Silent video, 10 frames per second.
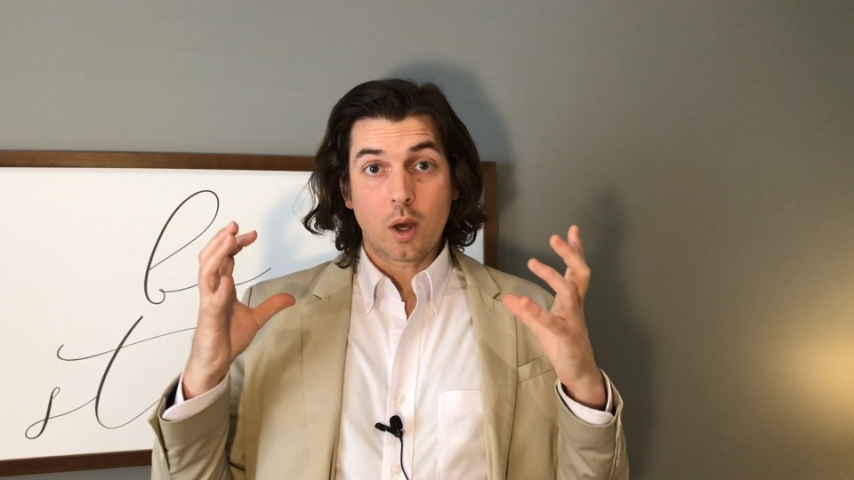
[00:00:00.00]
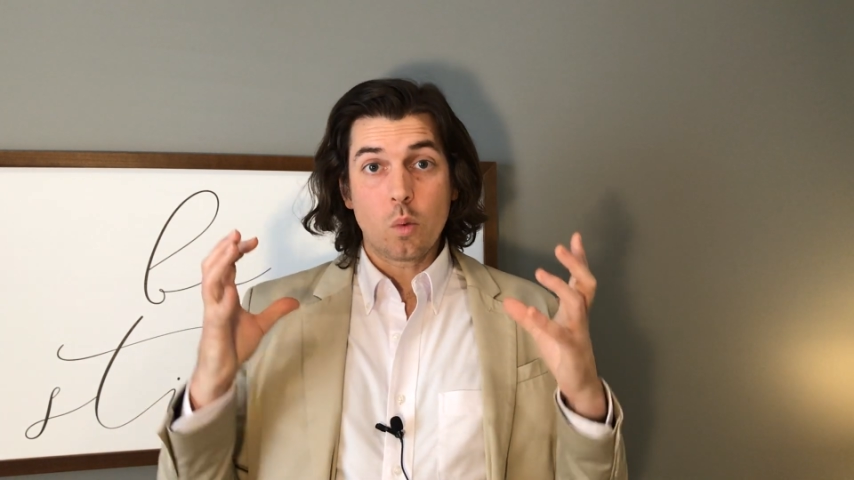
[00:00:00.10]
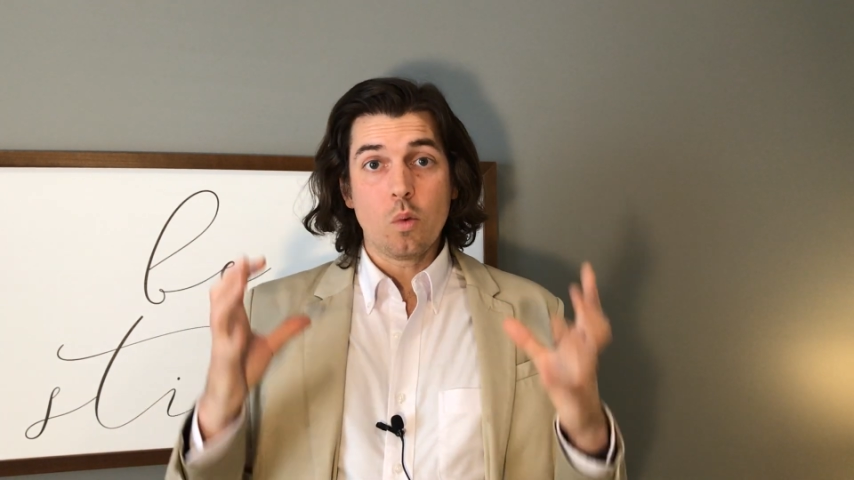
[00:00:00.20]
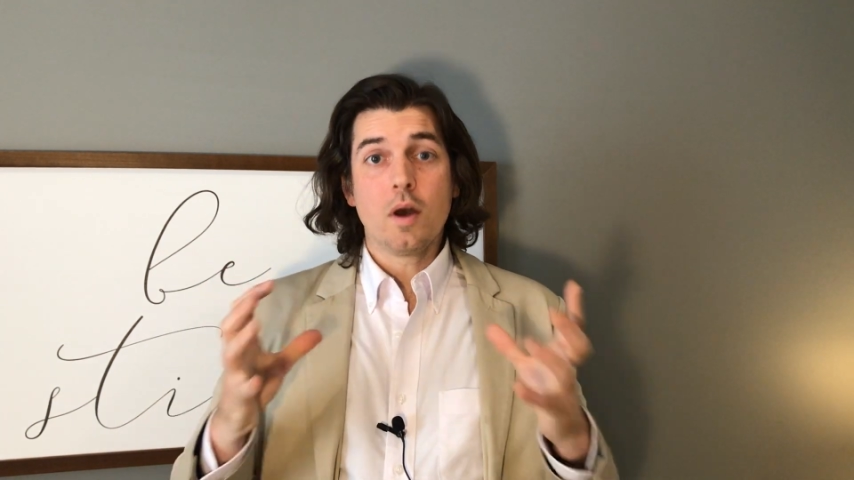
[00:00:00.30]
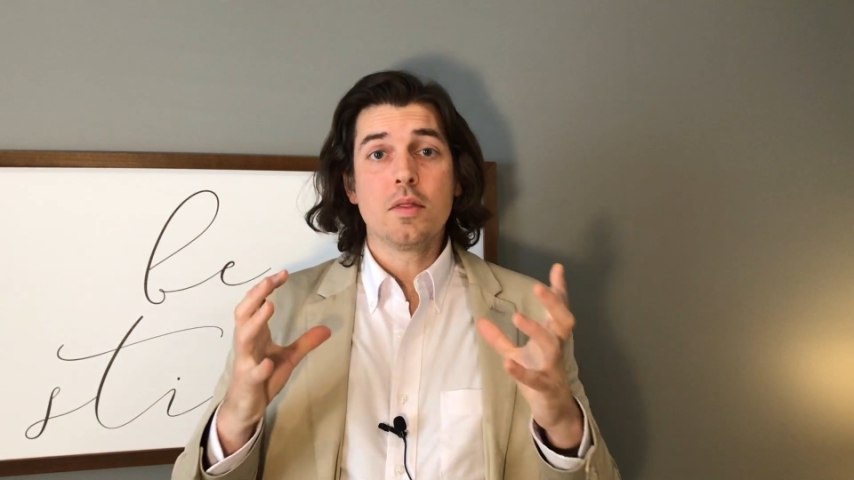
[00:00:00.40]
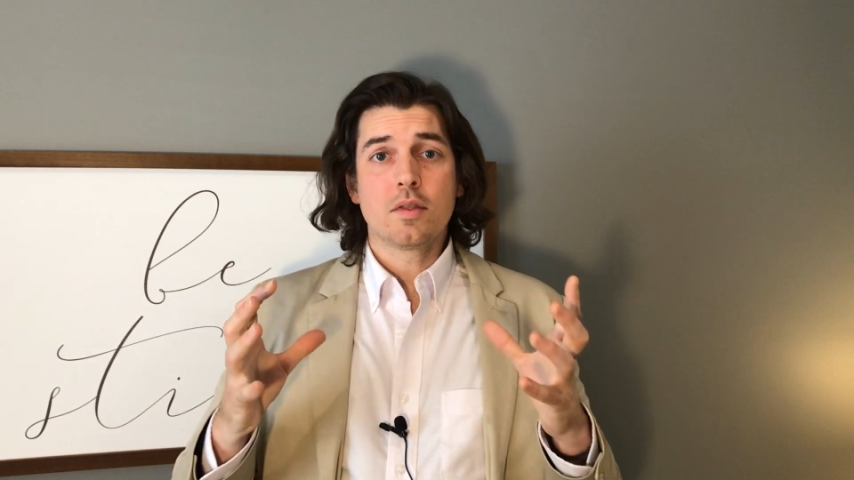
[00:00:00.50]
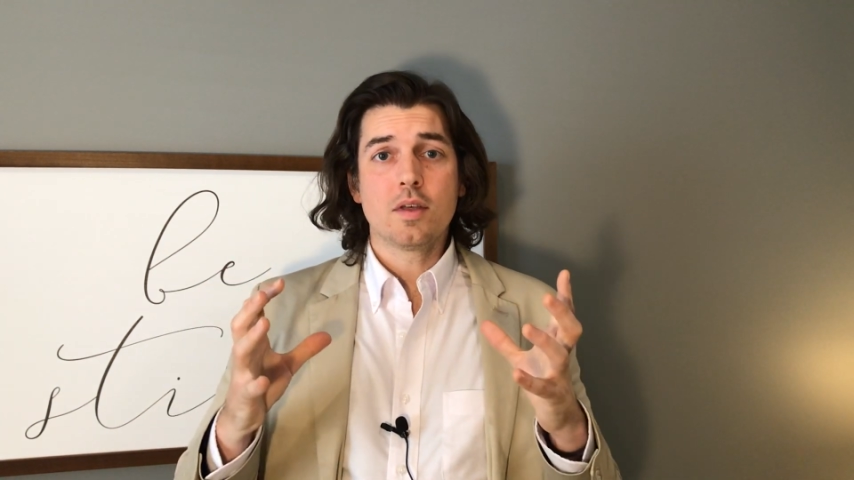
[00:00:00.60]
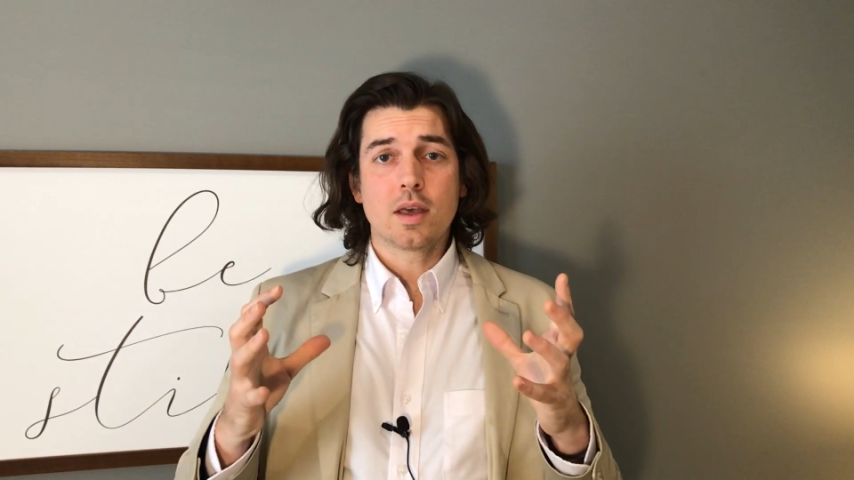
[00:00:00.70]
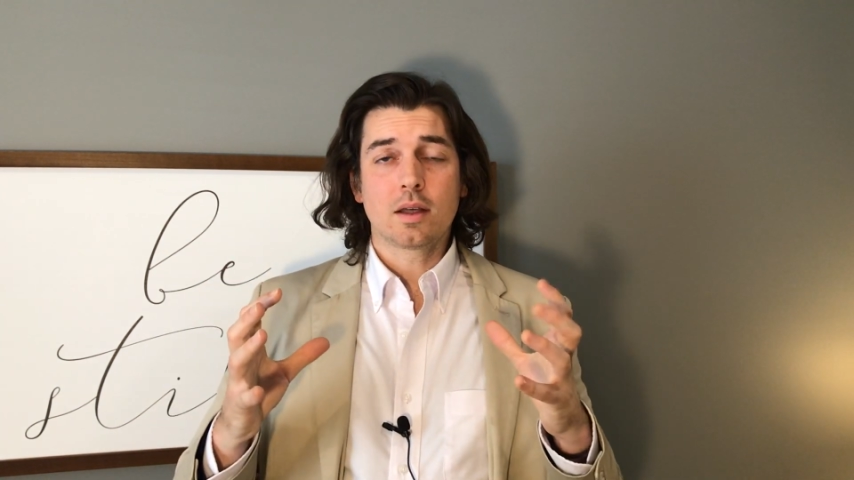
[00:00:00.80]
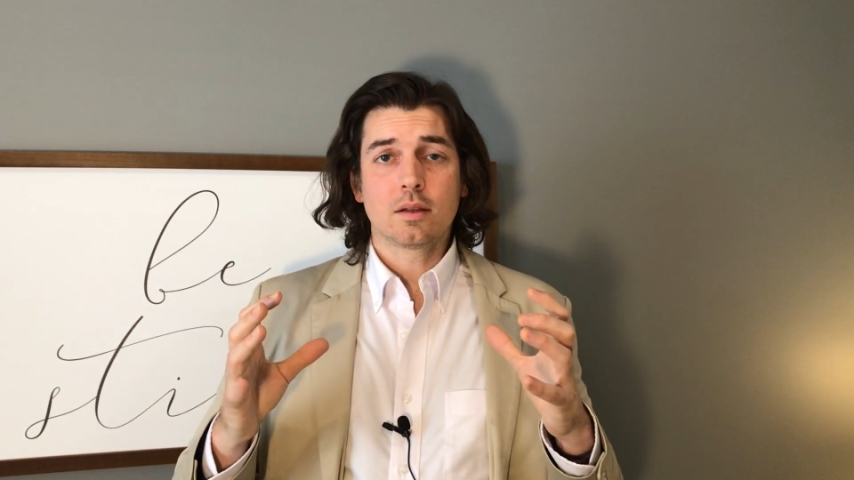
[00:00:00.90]
one
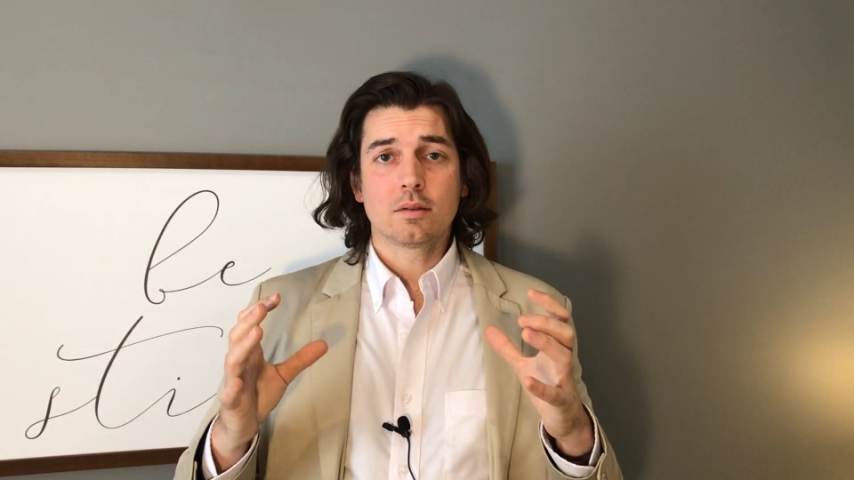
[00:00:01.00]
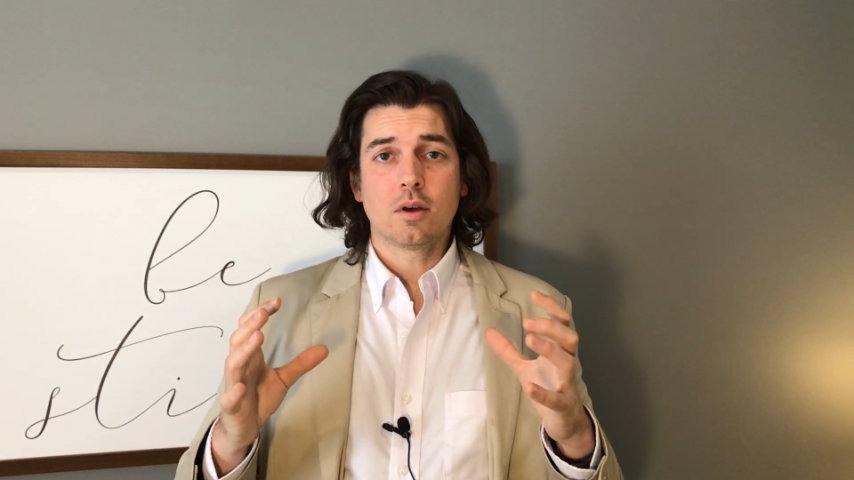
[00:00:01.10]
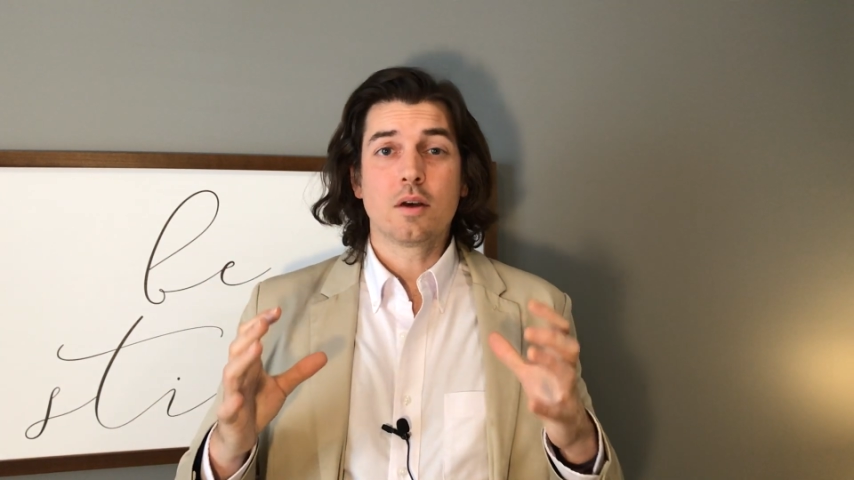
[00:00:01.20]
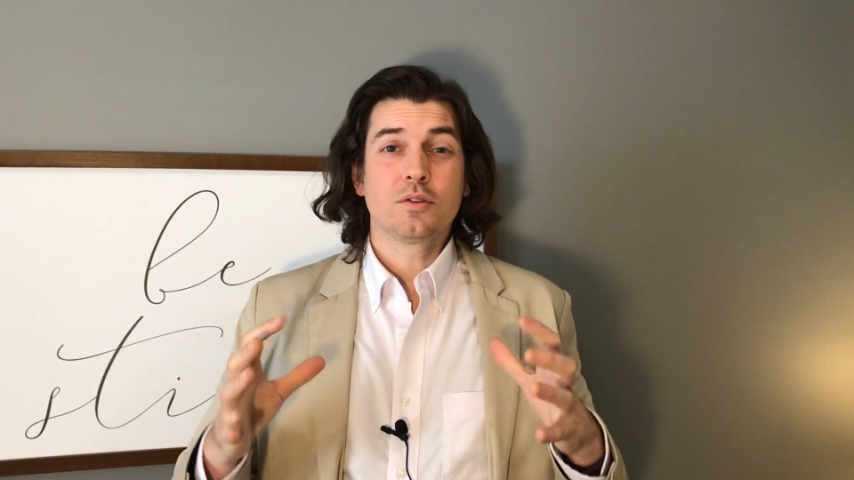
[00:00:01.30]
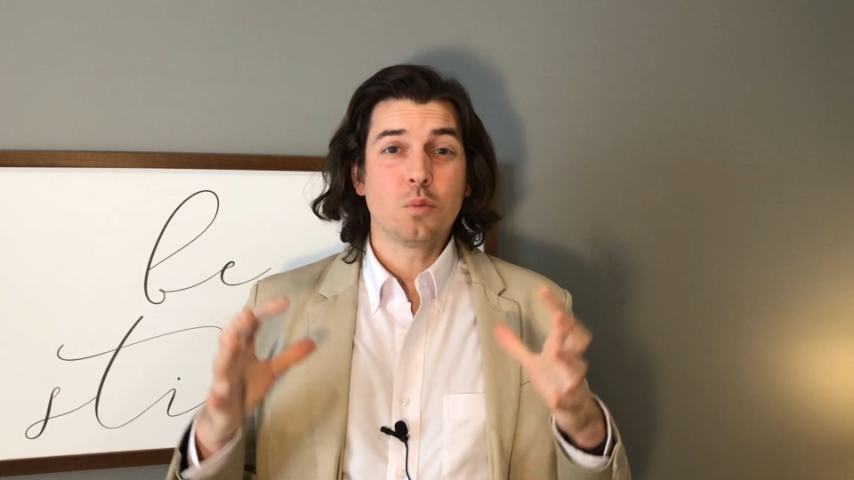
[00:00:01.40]
thing, often